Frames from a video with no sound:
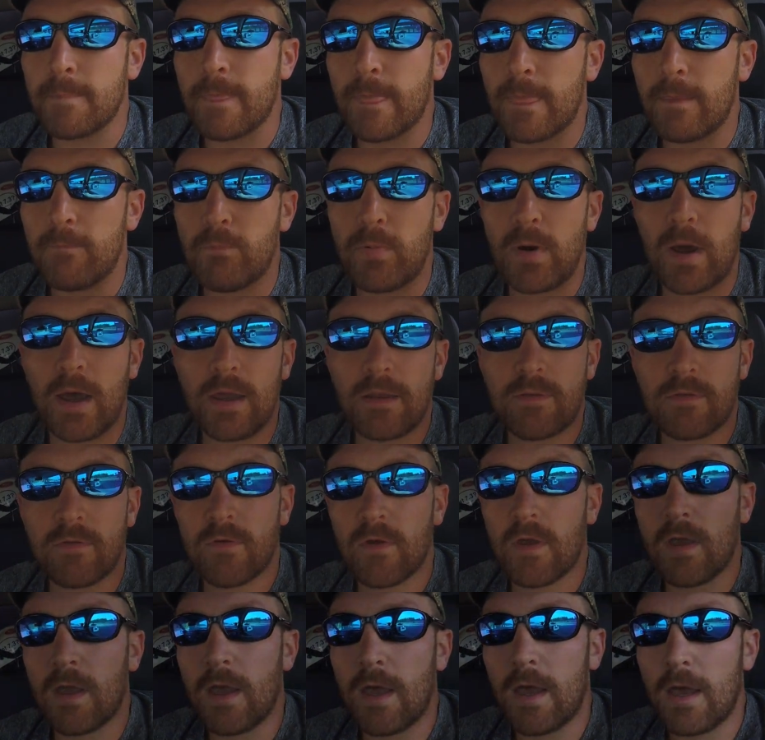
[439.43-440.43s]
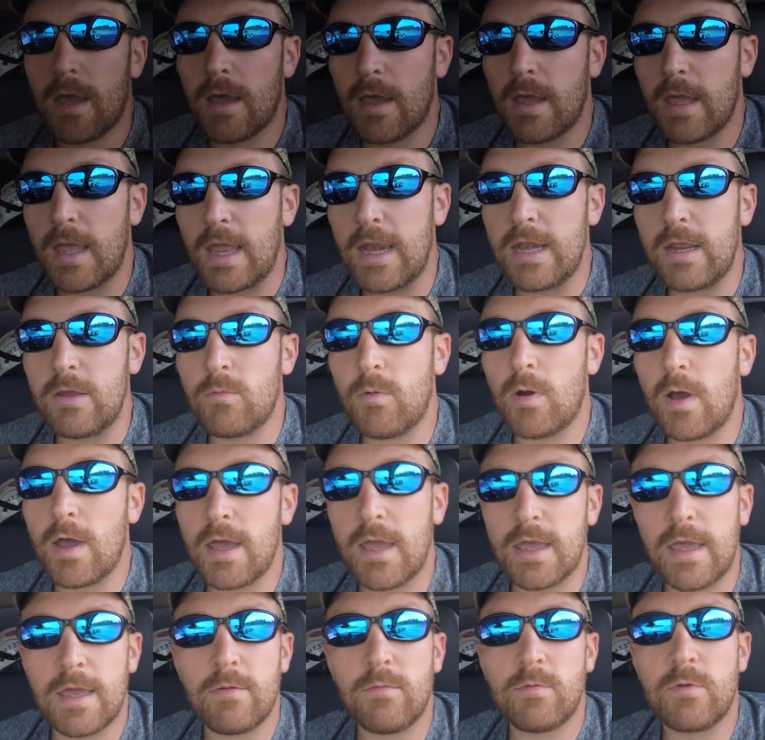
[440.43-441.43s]
But
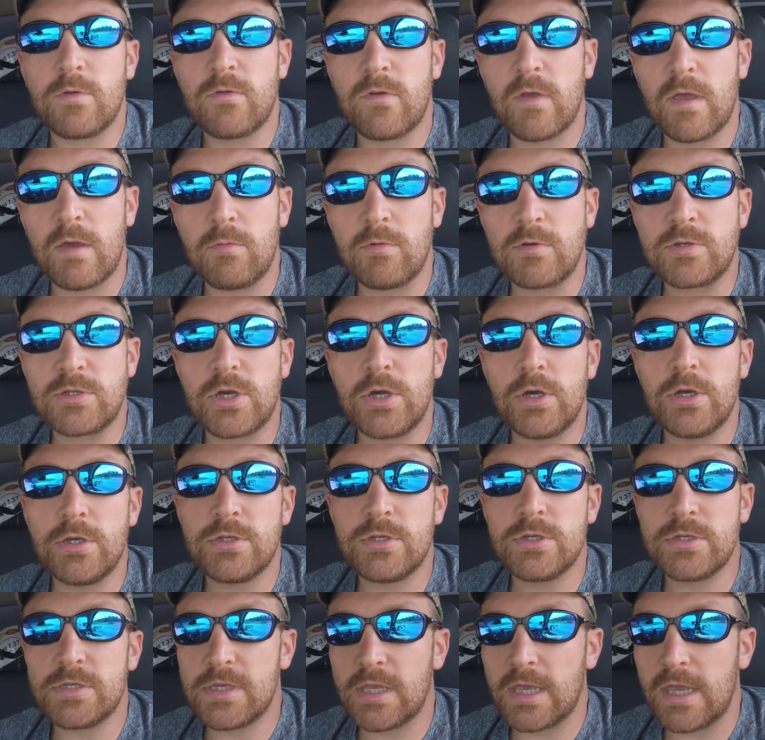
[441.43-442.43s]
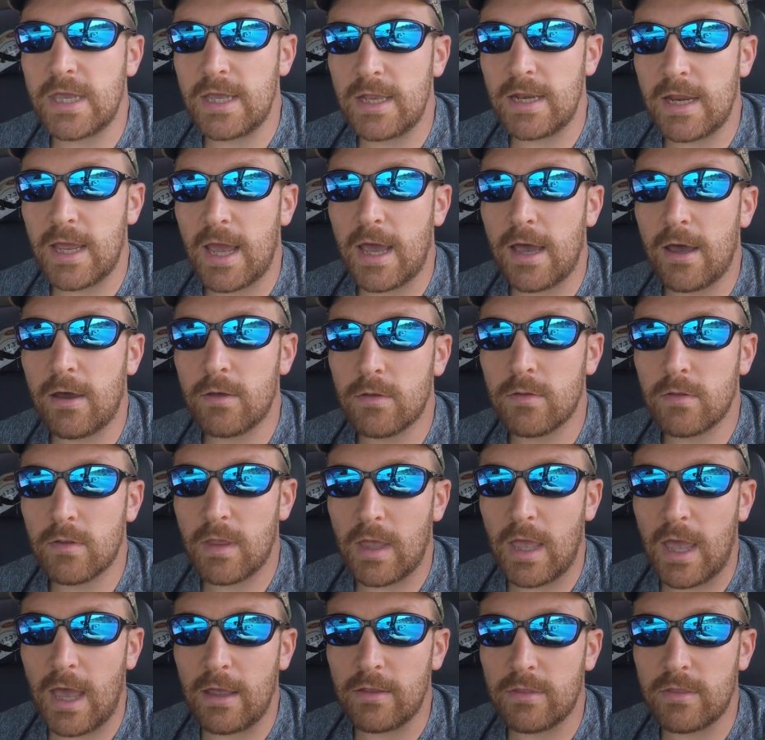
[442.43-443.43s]
anyway, it was good just to get
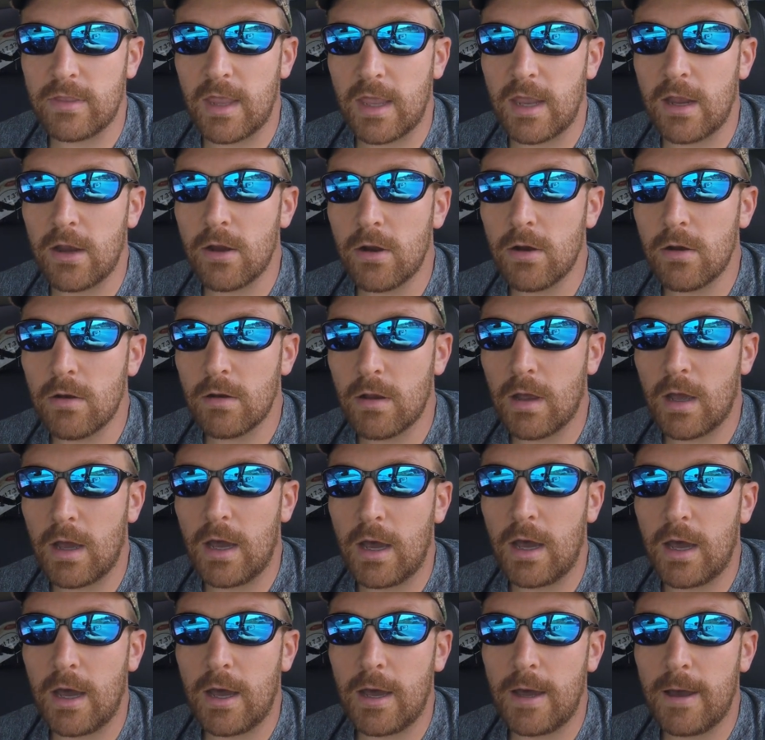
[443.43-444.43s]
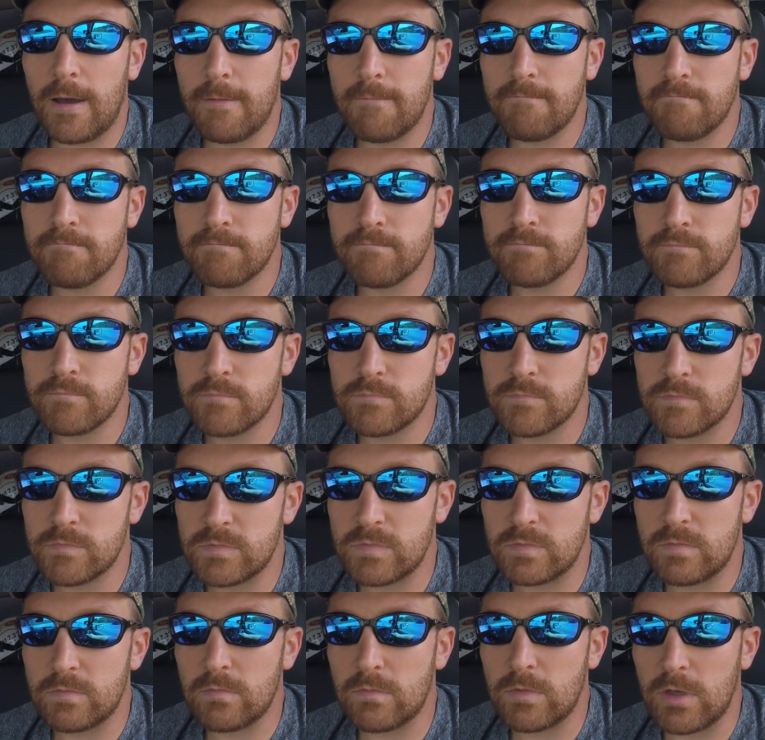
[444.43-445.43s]
out there.
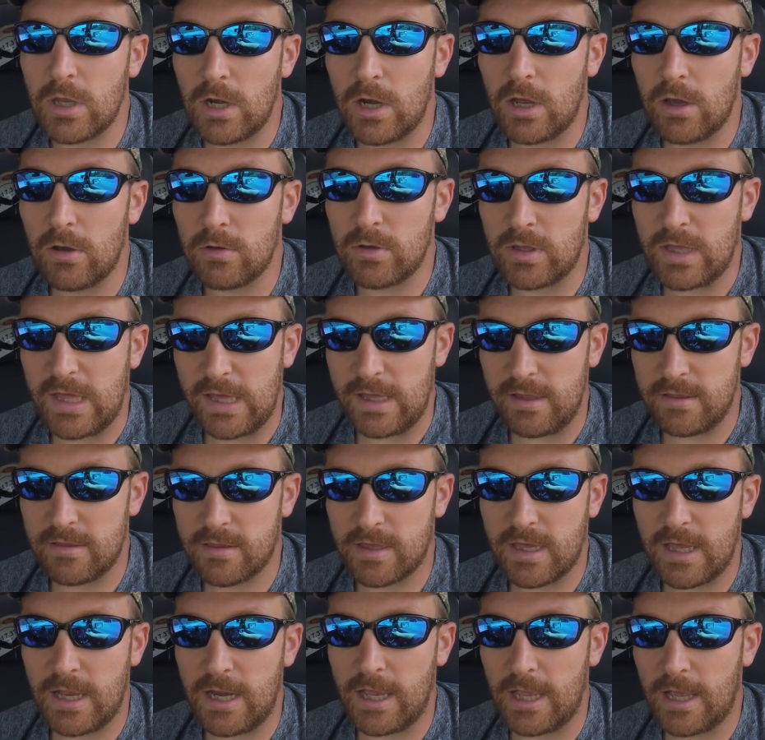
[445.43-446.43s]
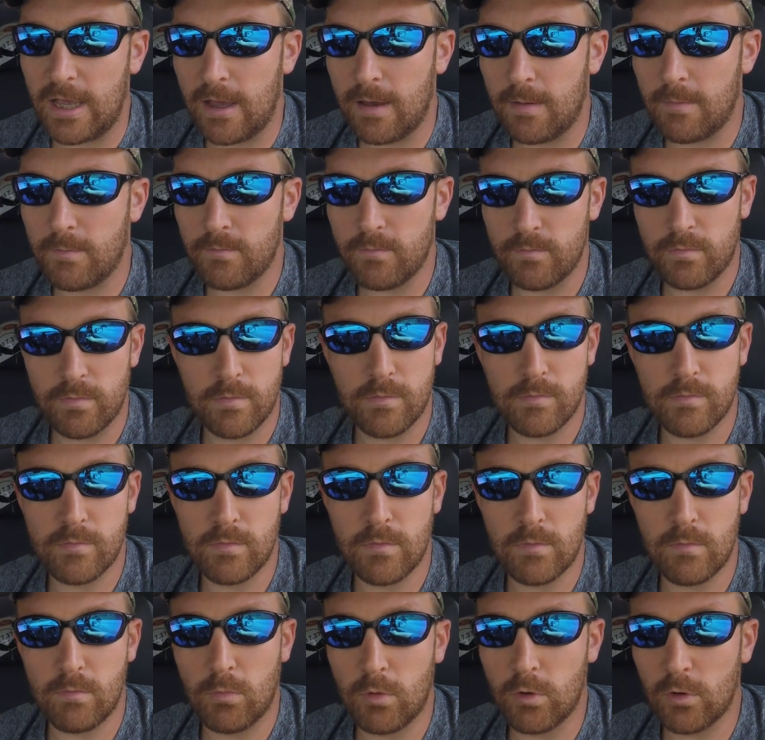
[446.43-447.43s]
You know, geese getting up
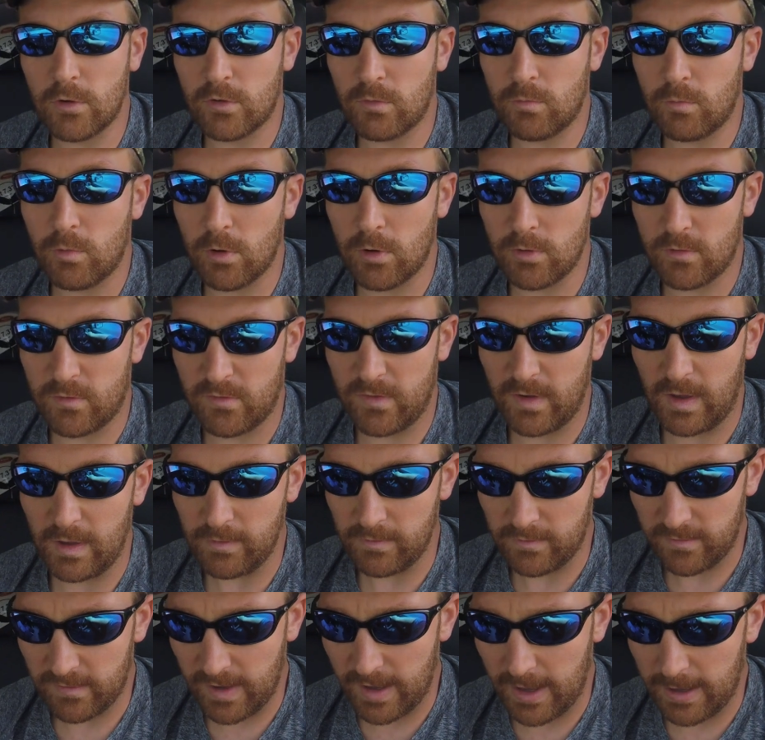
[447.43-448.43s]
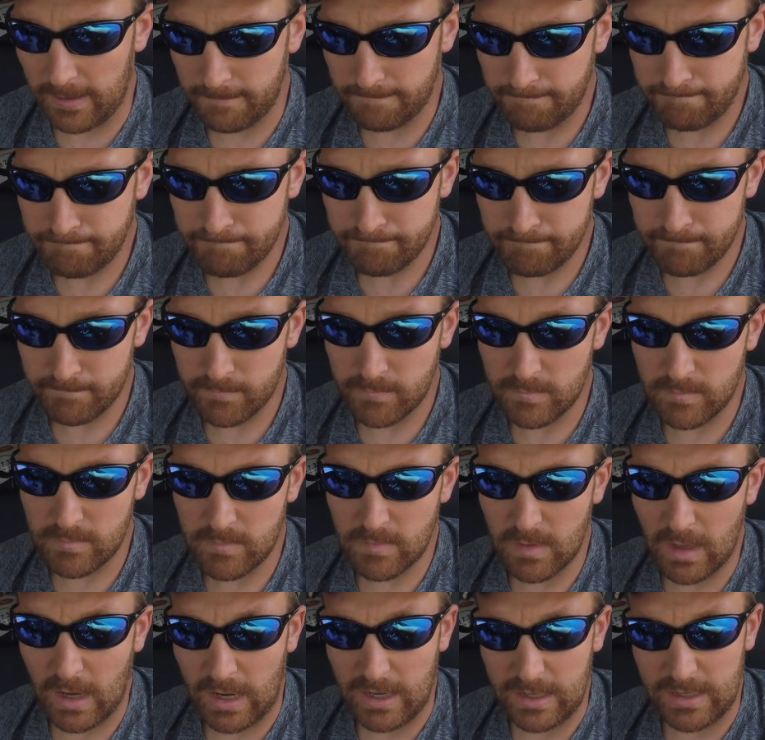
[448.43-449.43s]
more towards sunset.
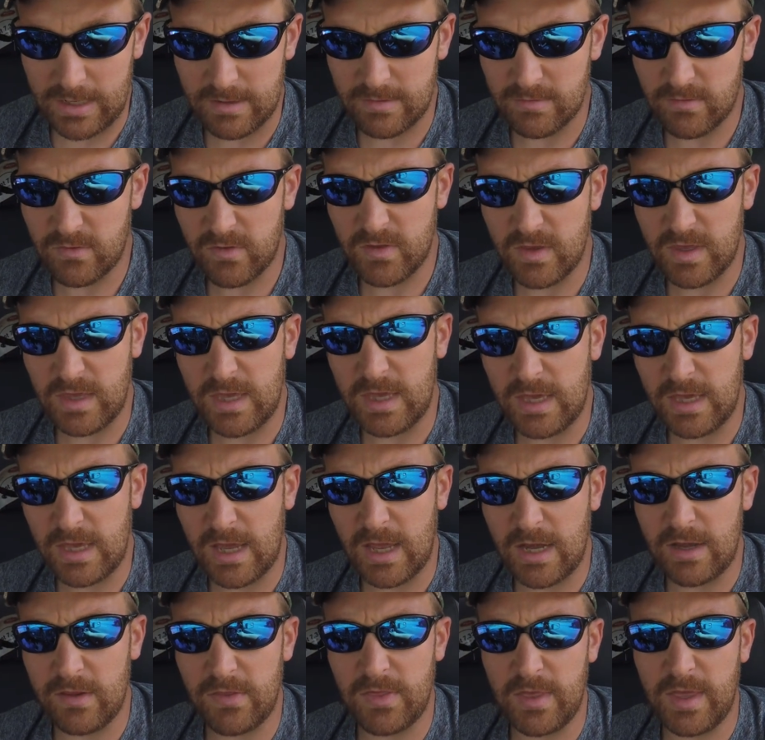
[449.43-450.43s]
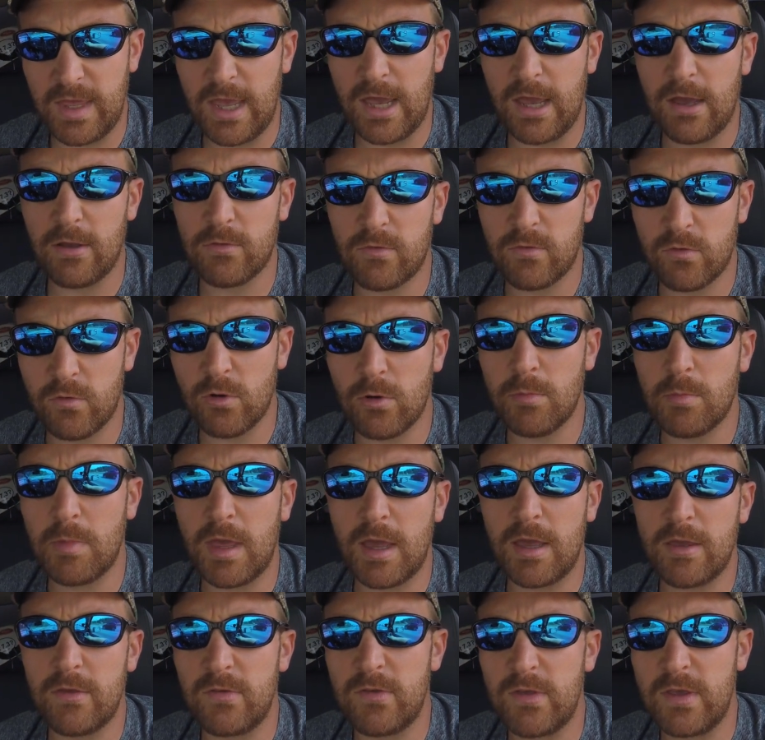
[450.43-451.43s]
I didn't see anything else. Normally
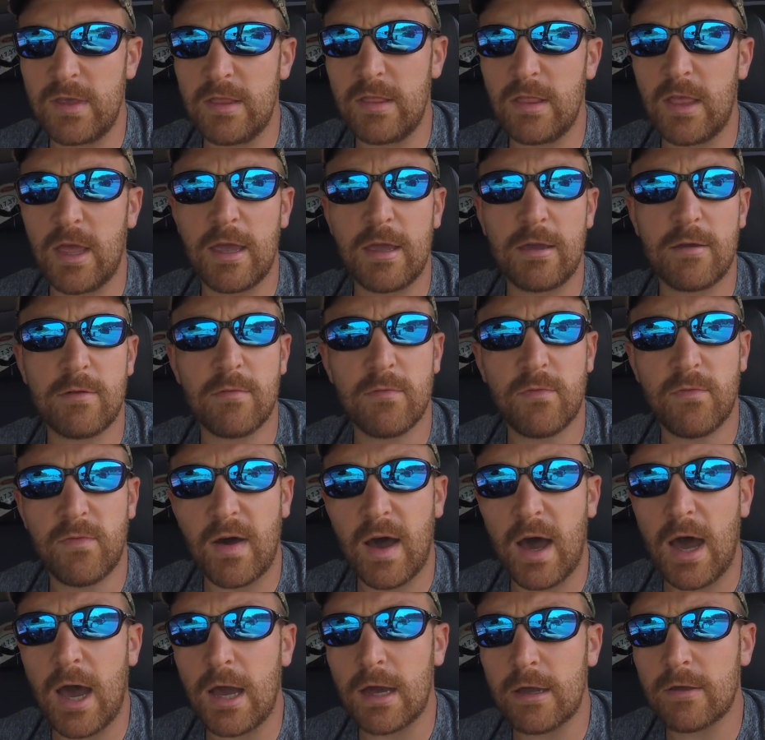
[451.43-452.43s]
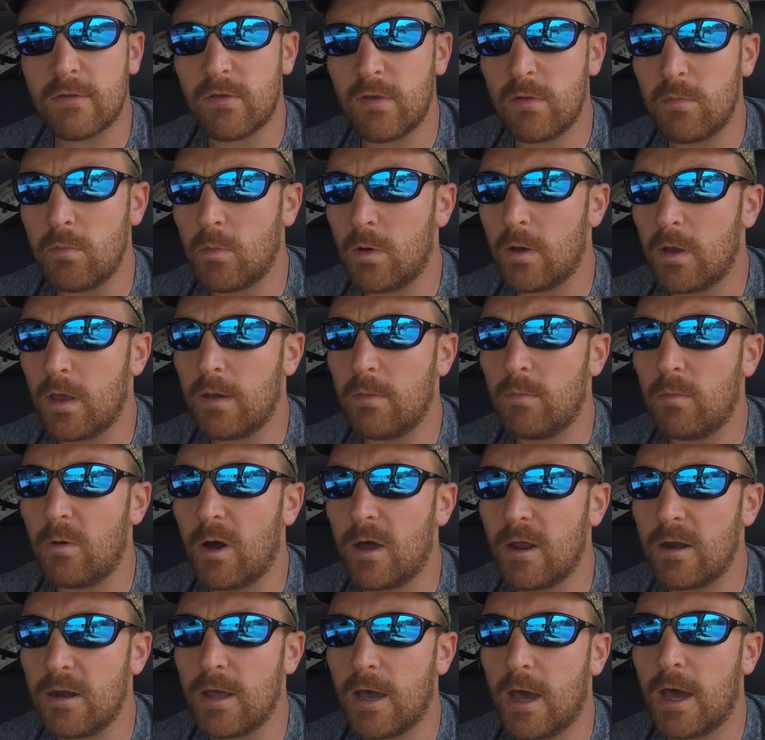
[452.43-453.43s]
I see like fox and
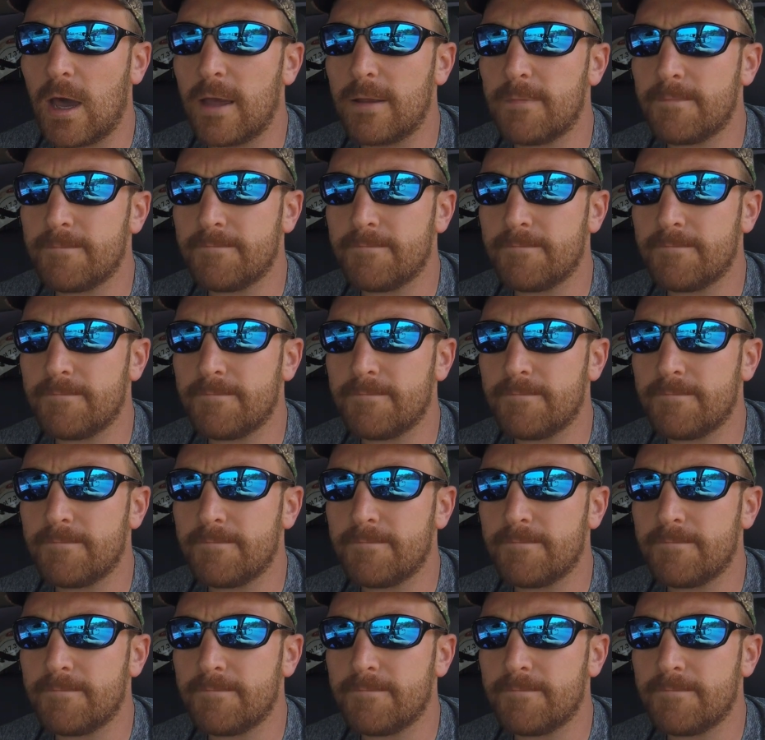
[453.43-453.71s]
whatnot,